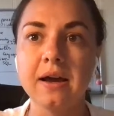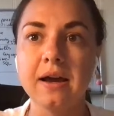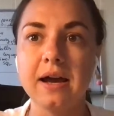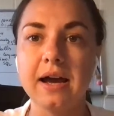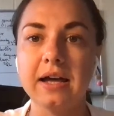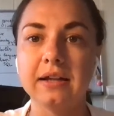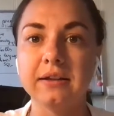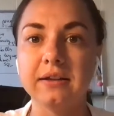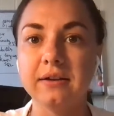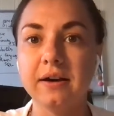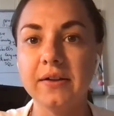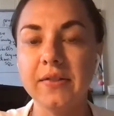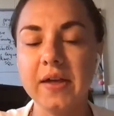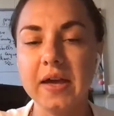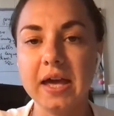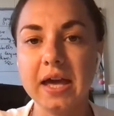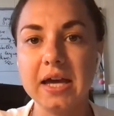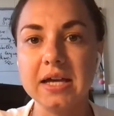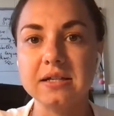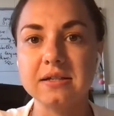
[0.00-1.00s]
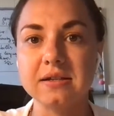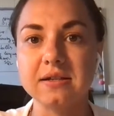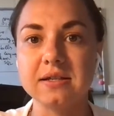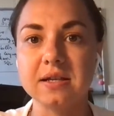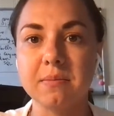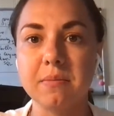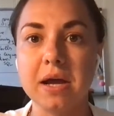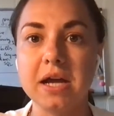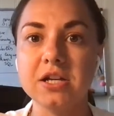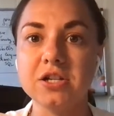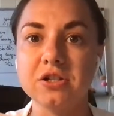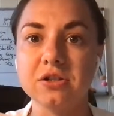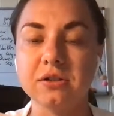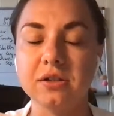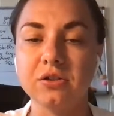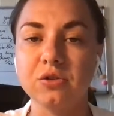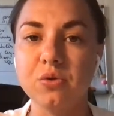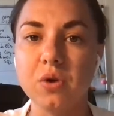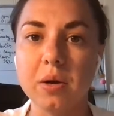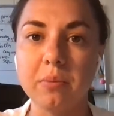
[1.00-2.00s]
And in other cases, imagine
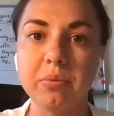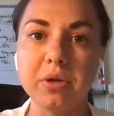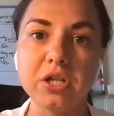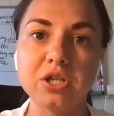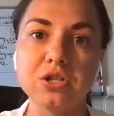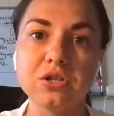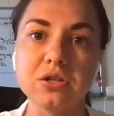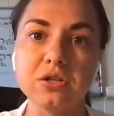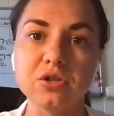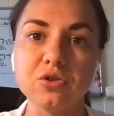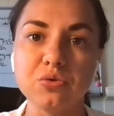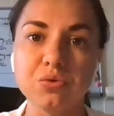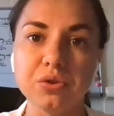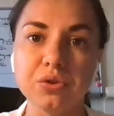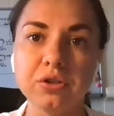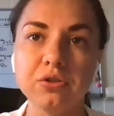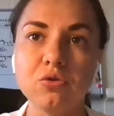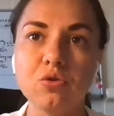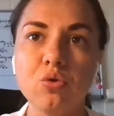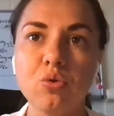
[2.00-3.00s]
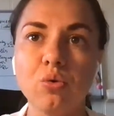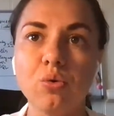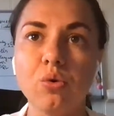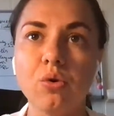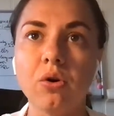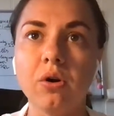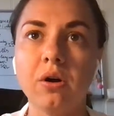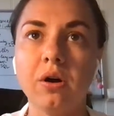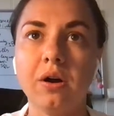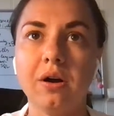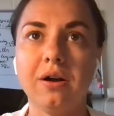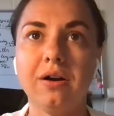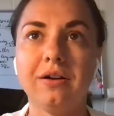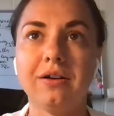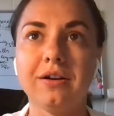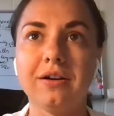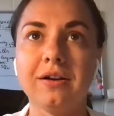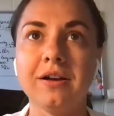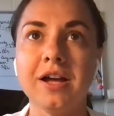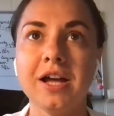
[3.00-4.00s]
that you are a PhD student who
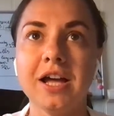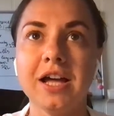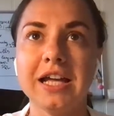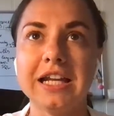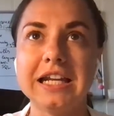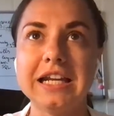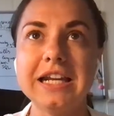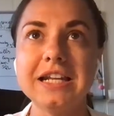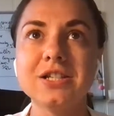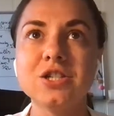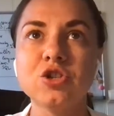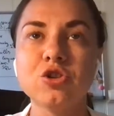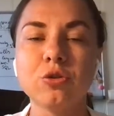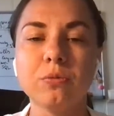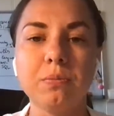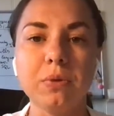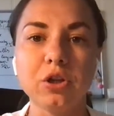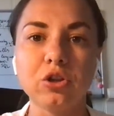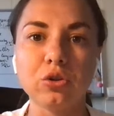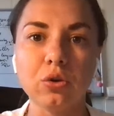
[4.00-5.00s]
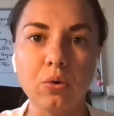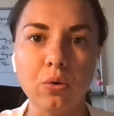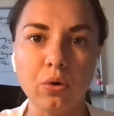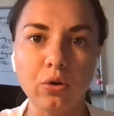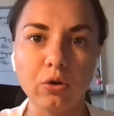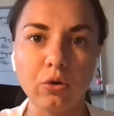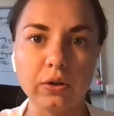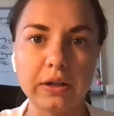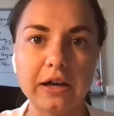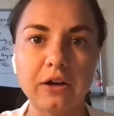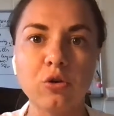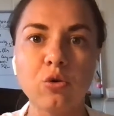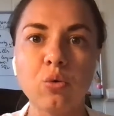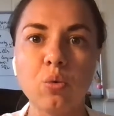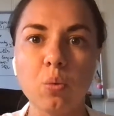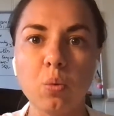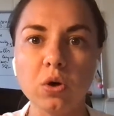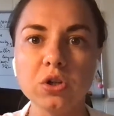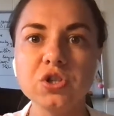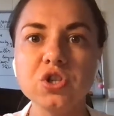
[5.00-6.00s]
needs to be told, or like who
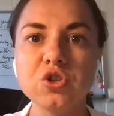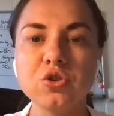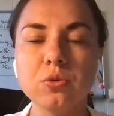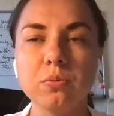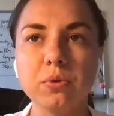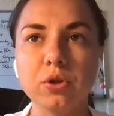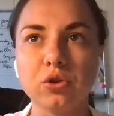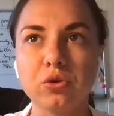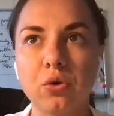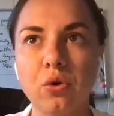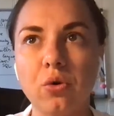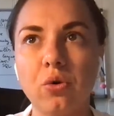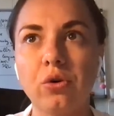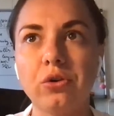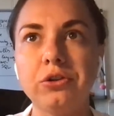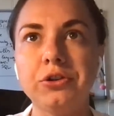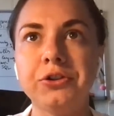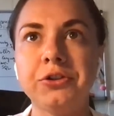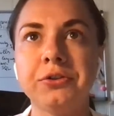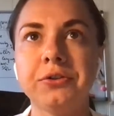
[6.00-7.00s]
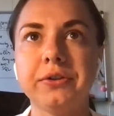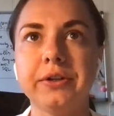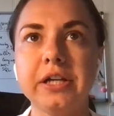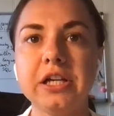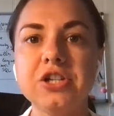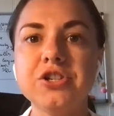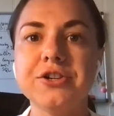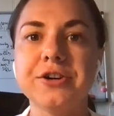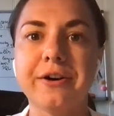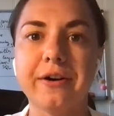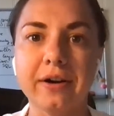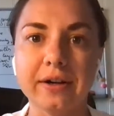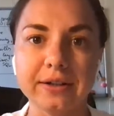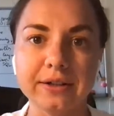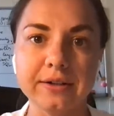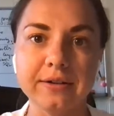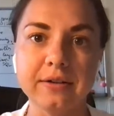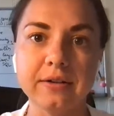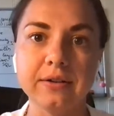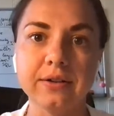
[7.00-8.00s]
wants to be told each
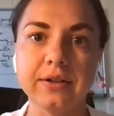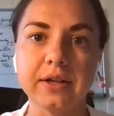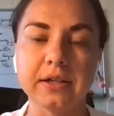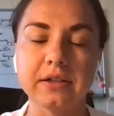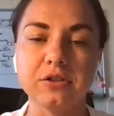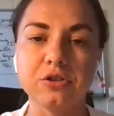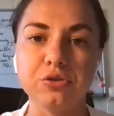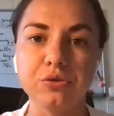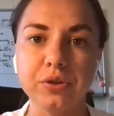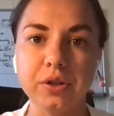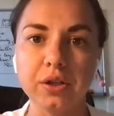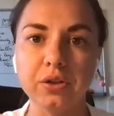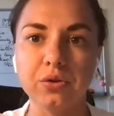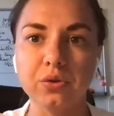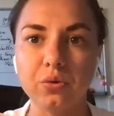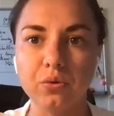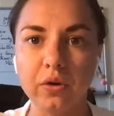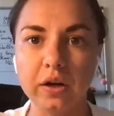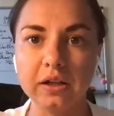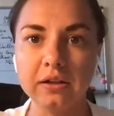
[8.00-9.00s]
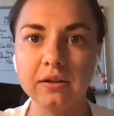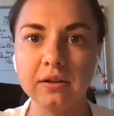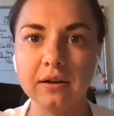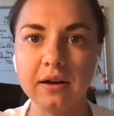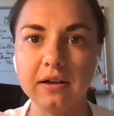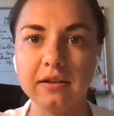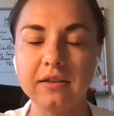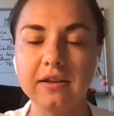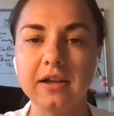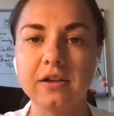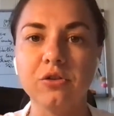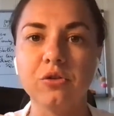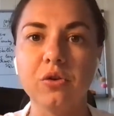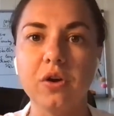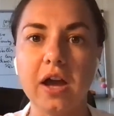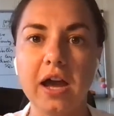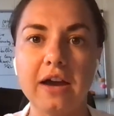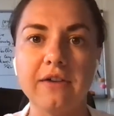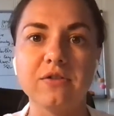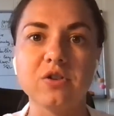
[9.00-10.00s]
article that you need to read. And then
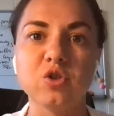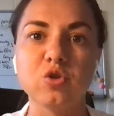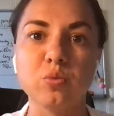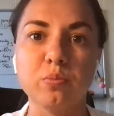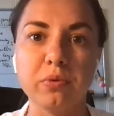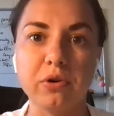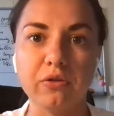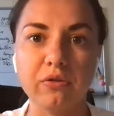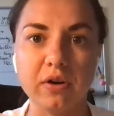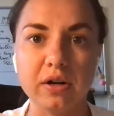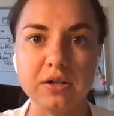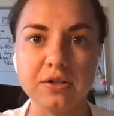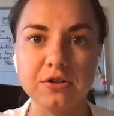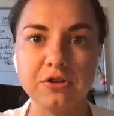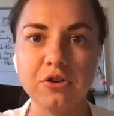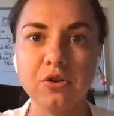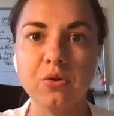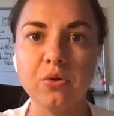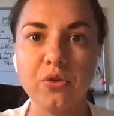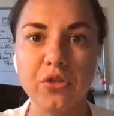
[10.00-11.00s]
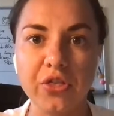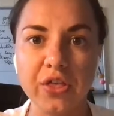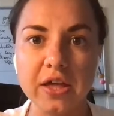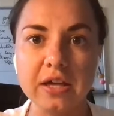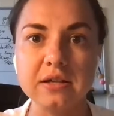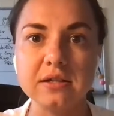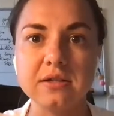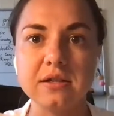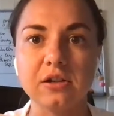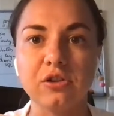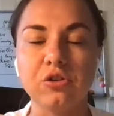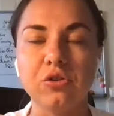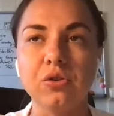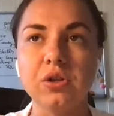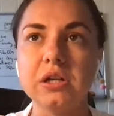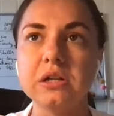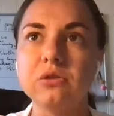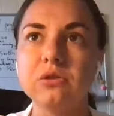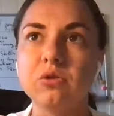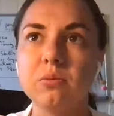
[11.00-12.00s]
you have a supervisor who thinks that you
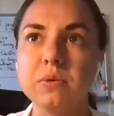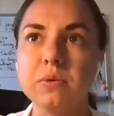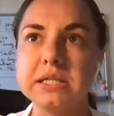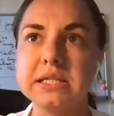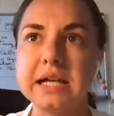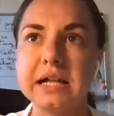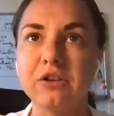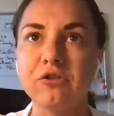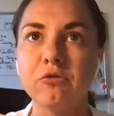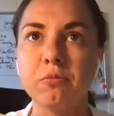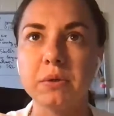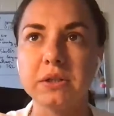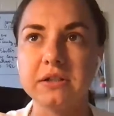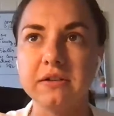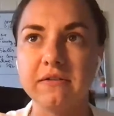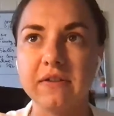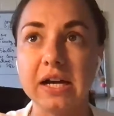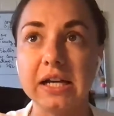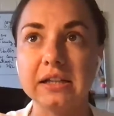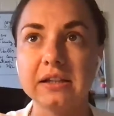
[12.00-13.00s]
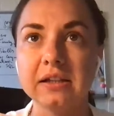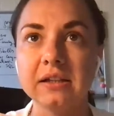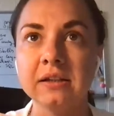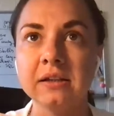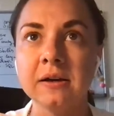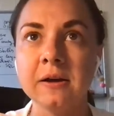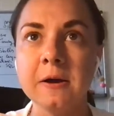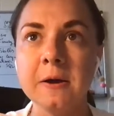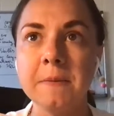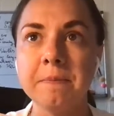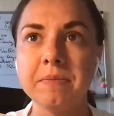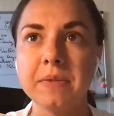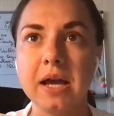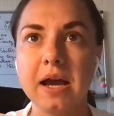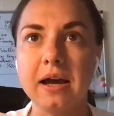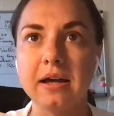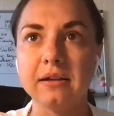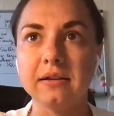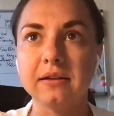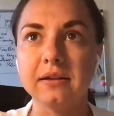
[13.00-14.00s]
need to be self-motivated,
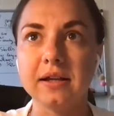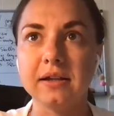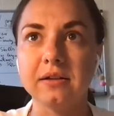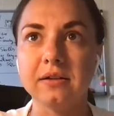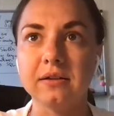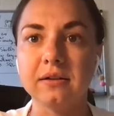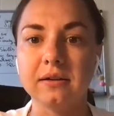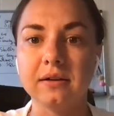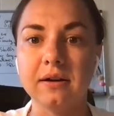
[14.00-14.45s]
and that